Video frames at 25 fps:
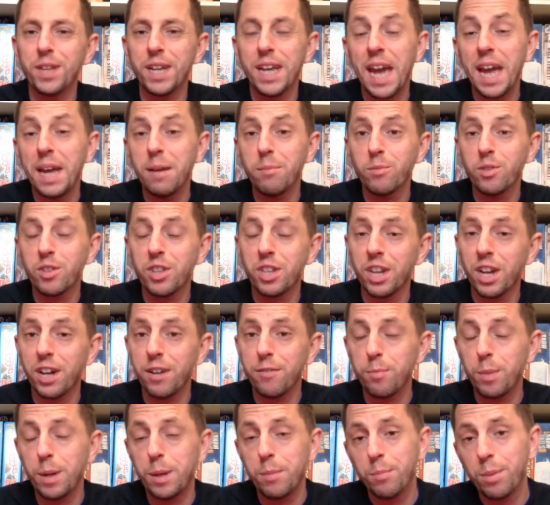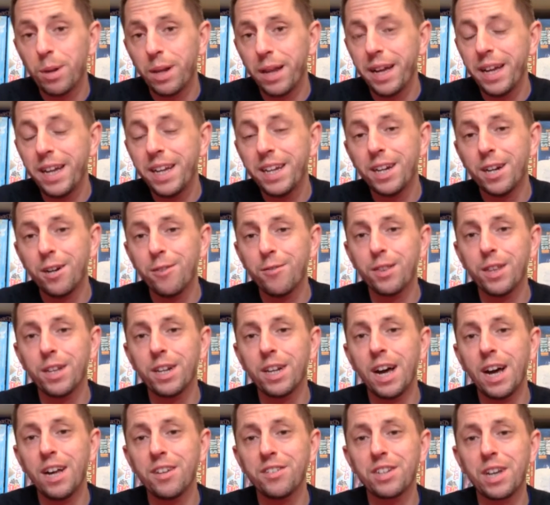the games that I've been playing over the
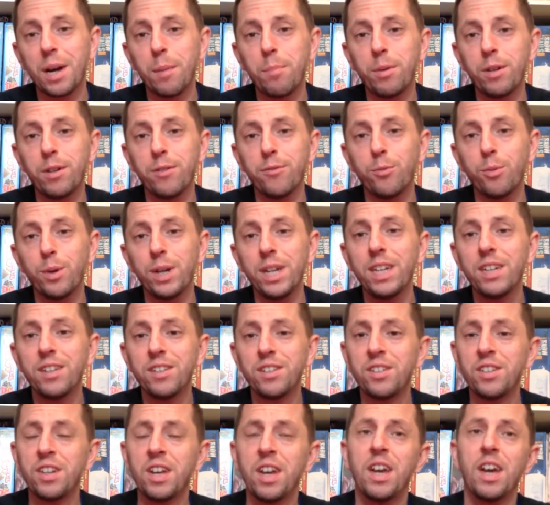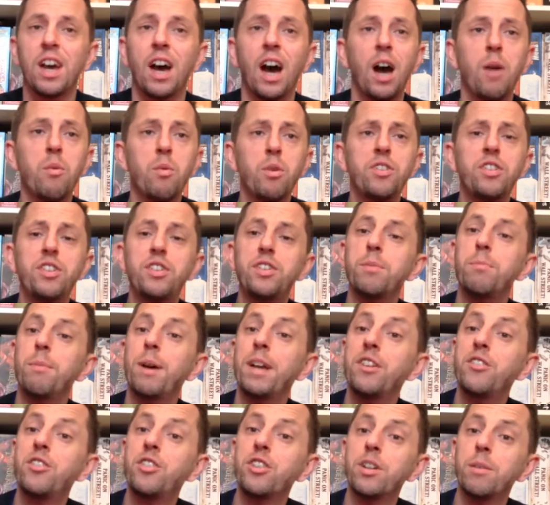last couple of weeks. I wanted to
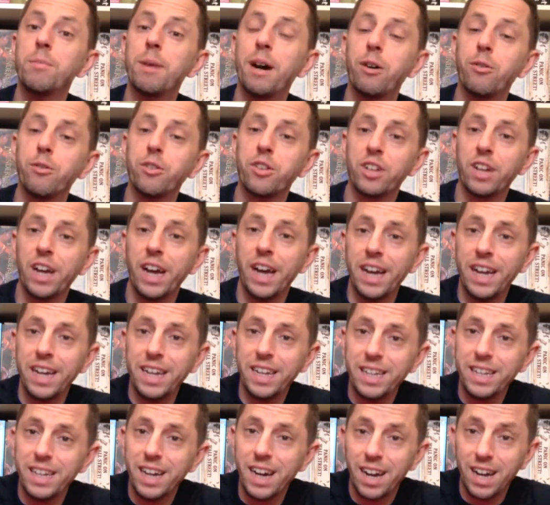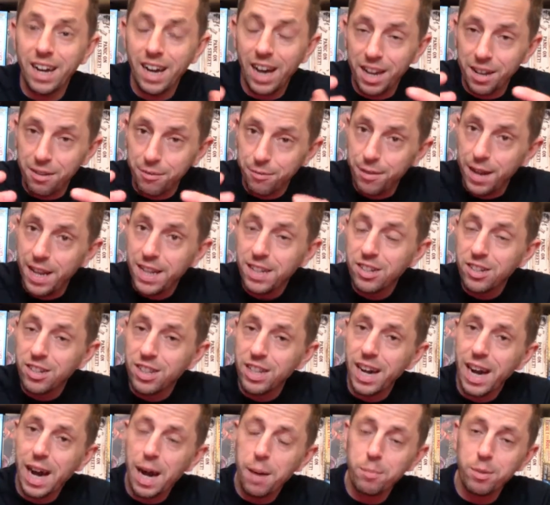mention about an event
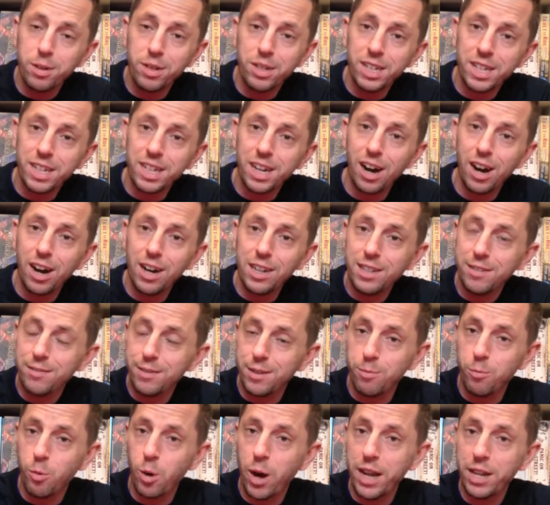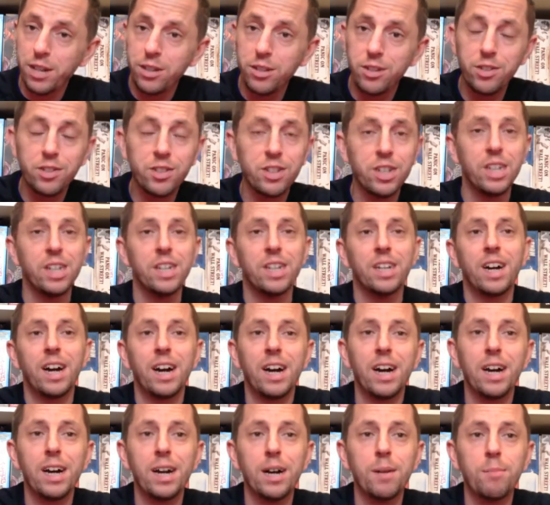that happened in Cardiff in Wales
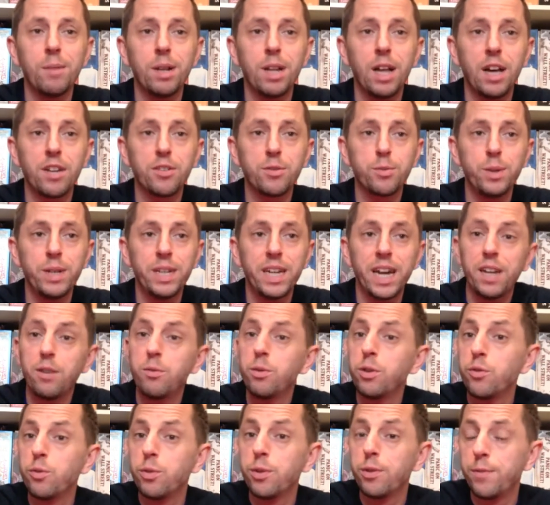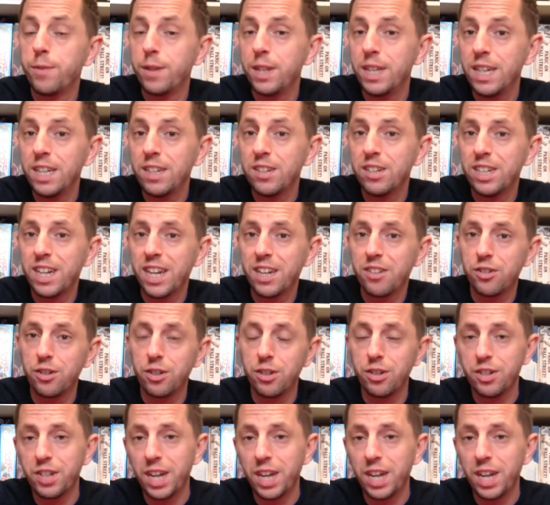last weekend, which was for the International